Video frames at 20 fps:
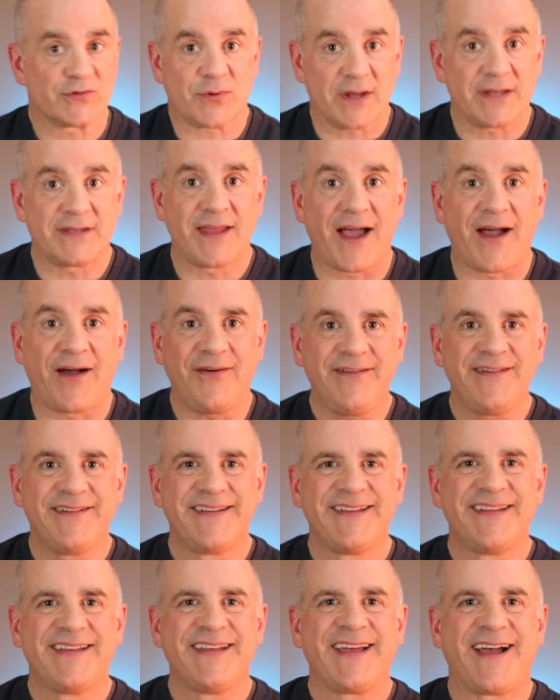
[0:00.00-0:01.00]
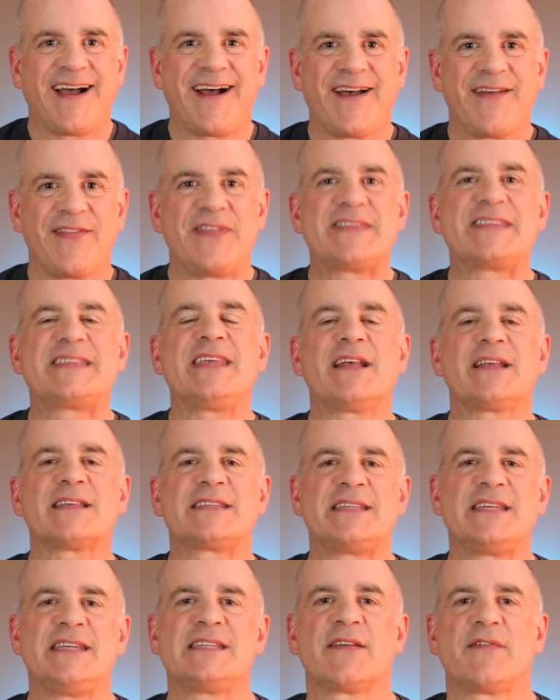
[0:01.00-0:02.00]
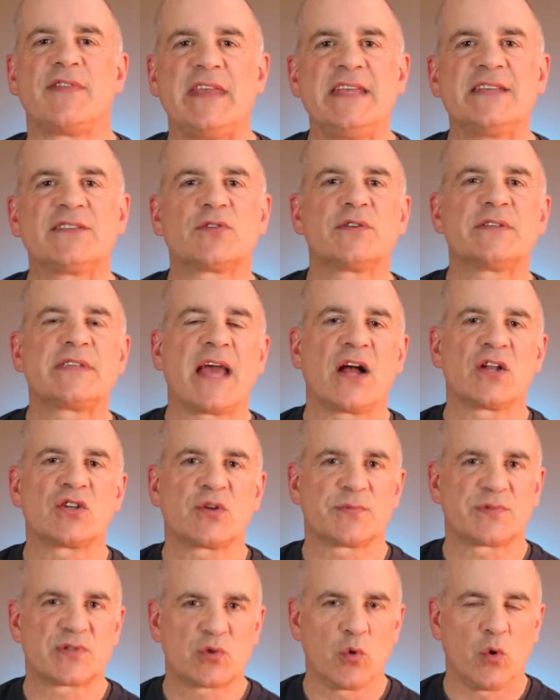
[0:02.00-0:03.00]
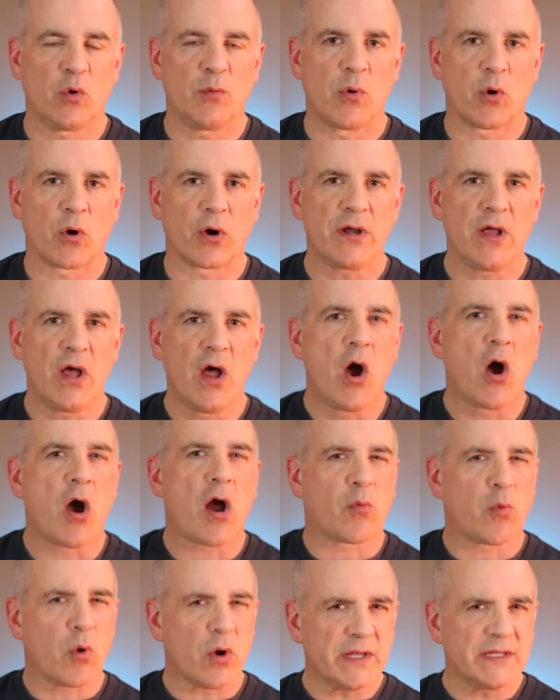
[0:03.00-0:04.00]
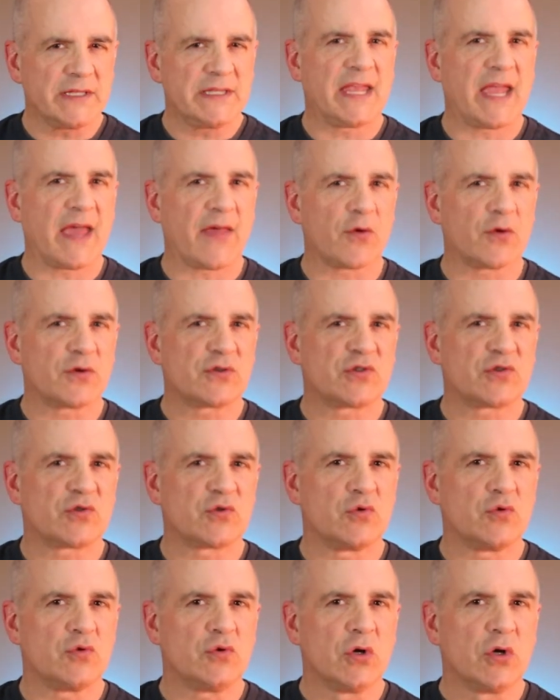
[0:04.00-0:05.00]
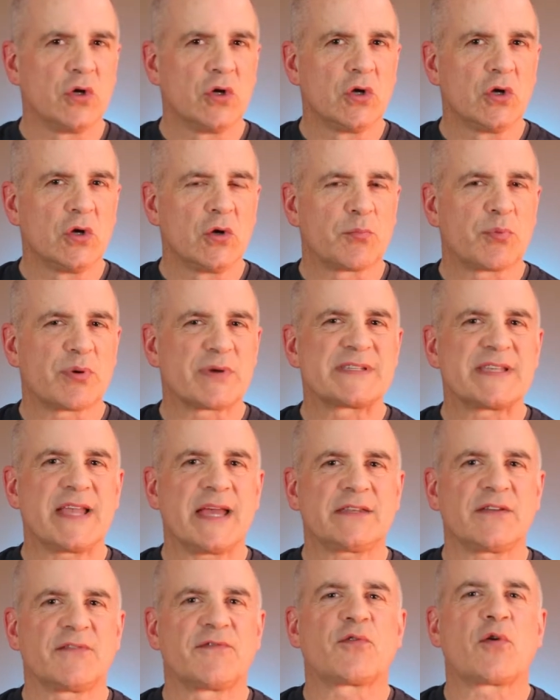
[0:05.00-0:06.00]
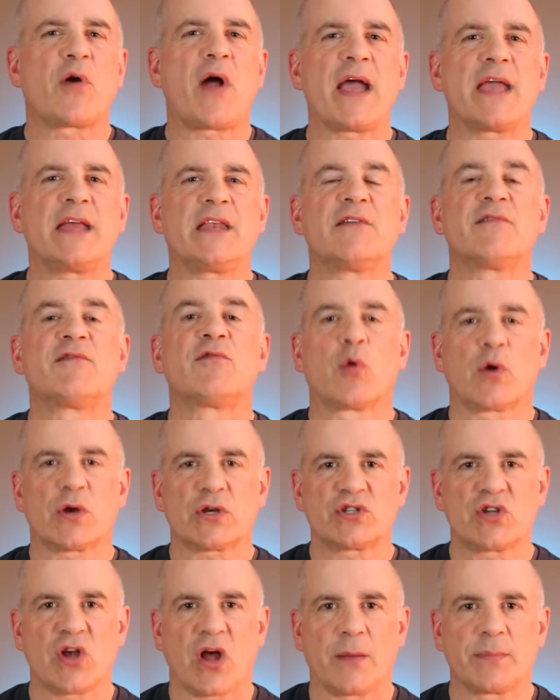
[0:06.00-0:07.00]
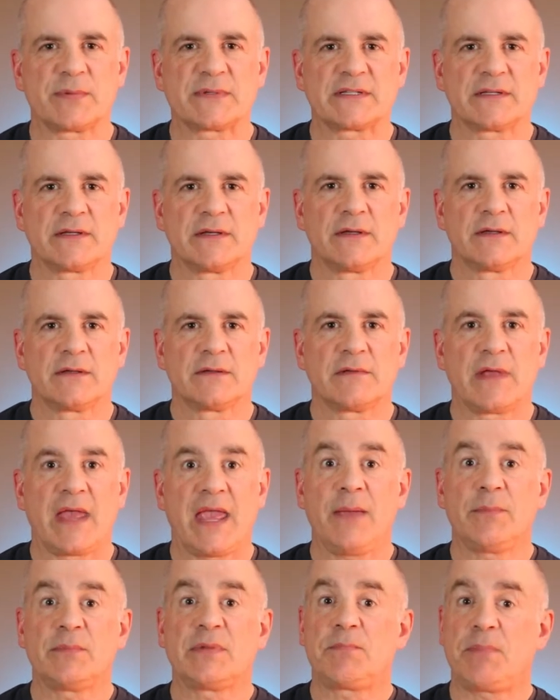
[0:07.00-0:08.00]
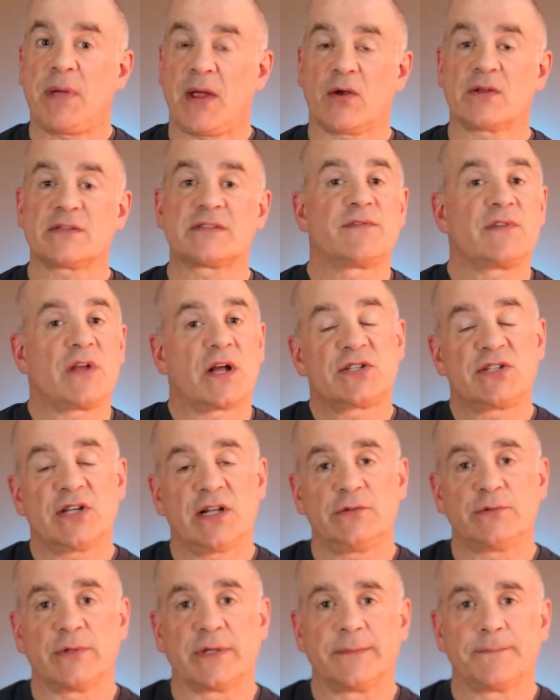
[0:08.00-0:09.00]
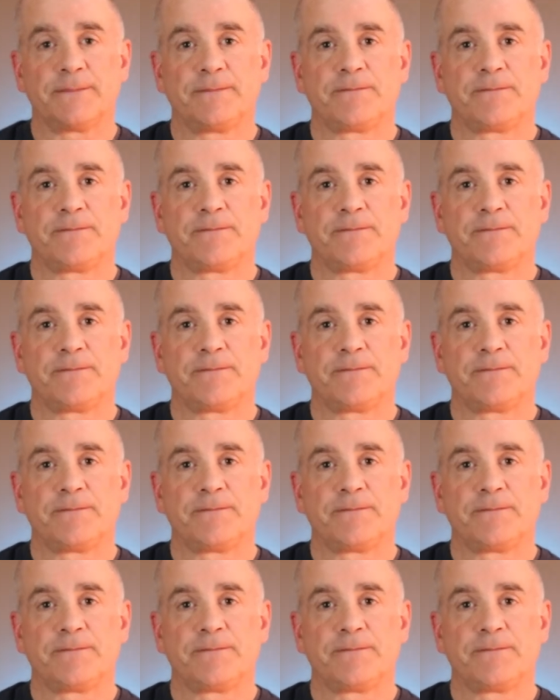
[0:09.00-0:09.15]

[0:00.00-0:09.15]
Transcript: right now, uh, the CLCs of the Eastern Township School Board are working together to present a variety of workshops aimed at parents of young children.